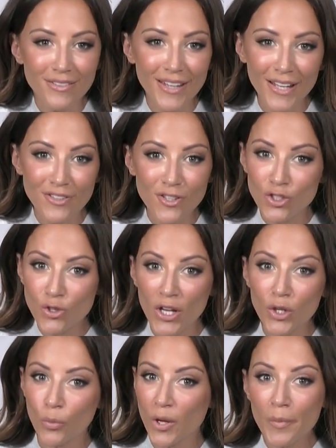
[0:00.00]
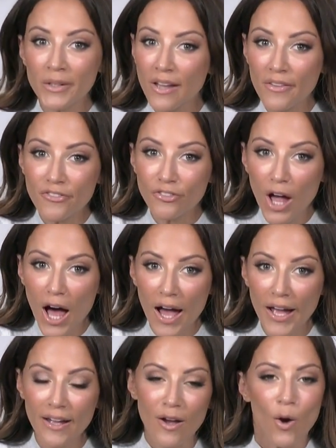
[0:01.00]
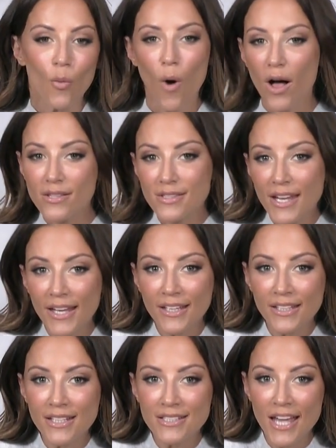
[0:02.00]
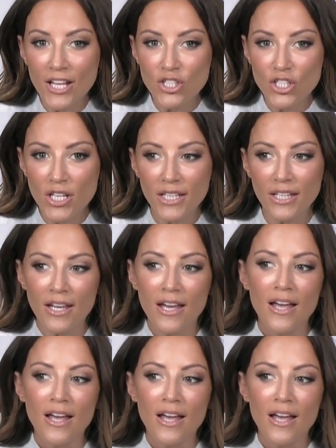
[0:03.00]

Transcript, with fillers: Like they're trying to rebuild on the fly while staying in contention.